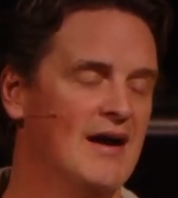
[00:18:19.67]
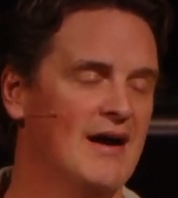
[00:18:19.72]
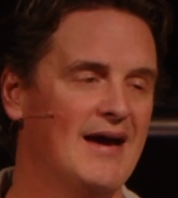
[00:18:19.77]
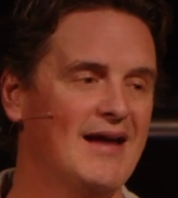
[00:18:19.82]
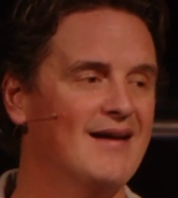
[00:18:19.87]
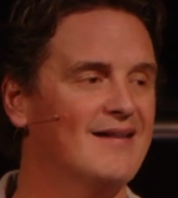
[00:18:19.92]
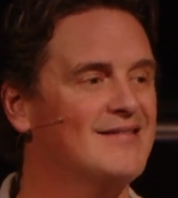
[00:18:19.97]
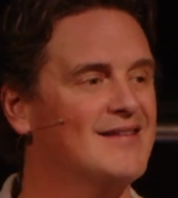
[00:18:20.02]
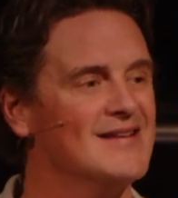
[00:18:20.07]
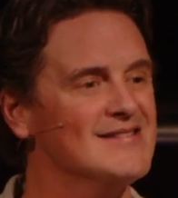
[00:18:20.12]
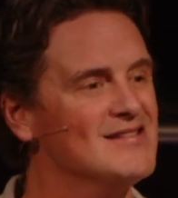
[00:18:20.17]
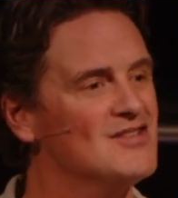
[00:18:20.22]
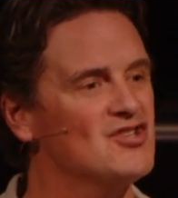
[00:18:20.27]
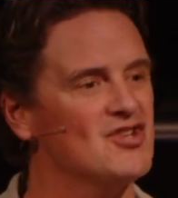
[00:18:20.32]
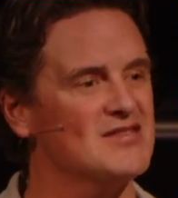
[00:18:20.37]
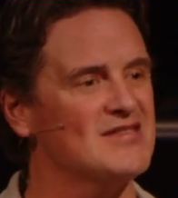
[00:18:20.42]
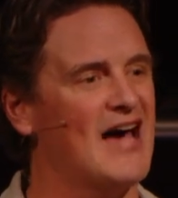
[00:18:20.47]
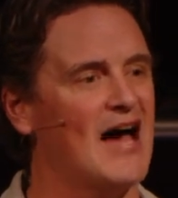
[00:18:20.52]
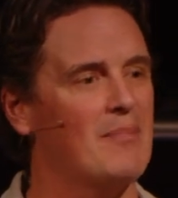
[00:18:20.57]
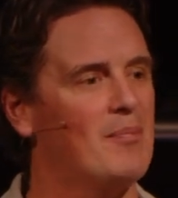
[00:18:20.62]
And it doesn't
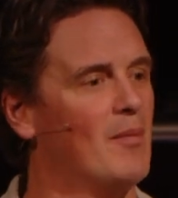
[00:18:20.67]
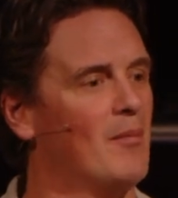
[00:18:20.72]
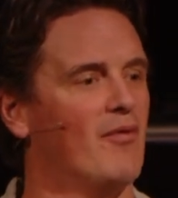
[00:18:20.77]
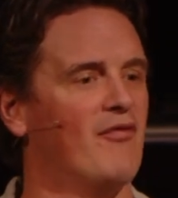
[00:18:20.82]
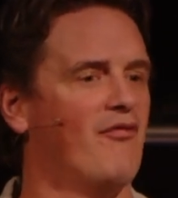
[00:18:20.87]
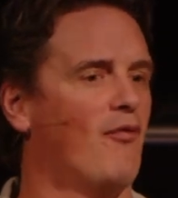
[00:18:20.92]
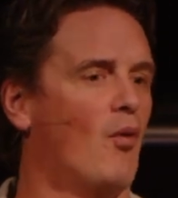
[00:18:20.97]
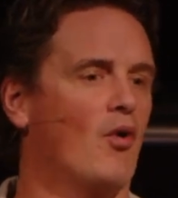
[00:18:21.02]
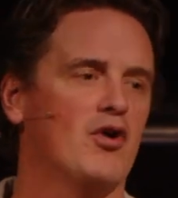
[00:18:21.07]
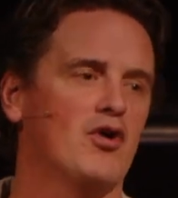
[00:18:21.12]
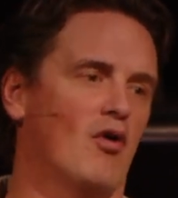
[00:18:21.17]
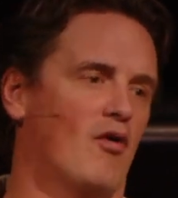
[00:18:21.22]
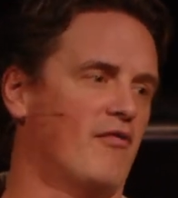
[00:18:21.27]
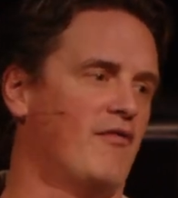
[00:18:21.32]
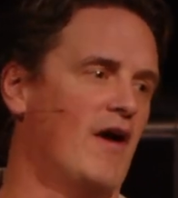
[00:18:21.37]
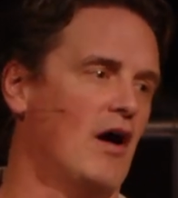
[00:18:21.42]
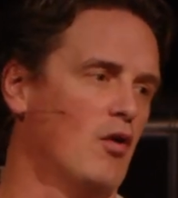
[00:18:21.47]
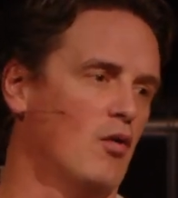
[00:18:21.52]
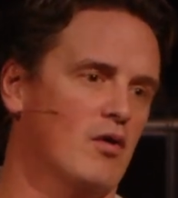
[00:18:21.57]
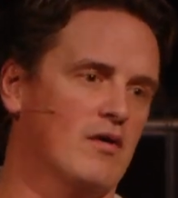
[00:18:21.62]
just happen before you're a
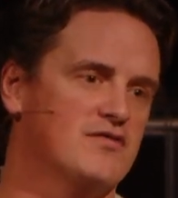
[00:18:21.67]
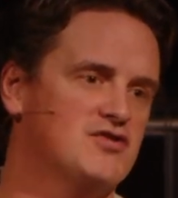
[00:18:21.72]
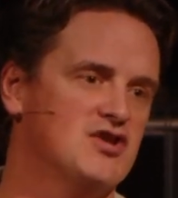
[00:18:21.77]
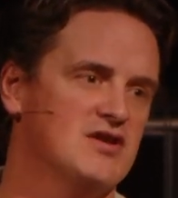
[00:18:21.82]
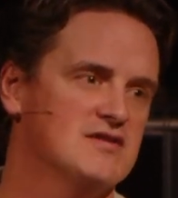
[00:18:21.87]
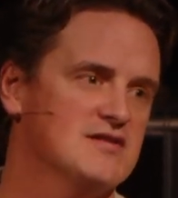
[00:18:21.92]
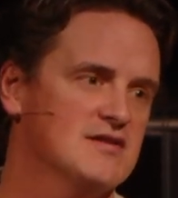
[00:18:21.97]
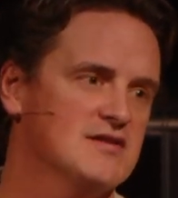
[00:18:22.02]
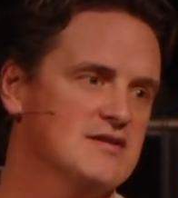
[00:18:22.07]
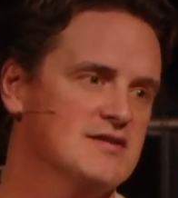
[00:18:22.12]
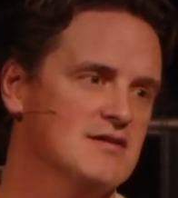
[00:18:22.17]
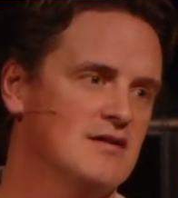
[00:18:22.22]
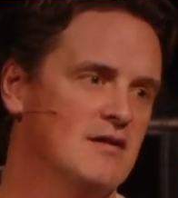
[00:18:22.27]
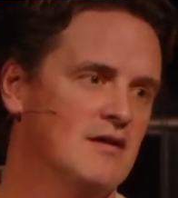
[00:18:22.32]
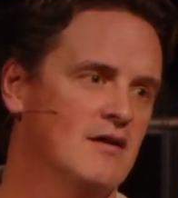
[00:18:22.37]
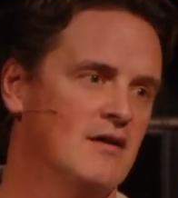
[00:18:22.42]
follower of Jesus.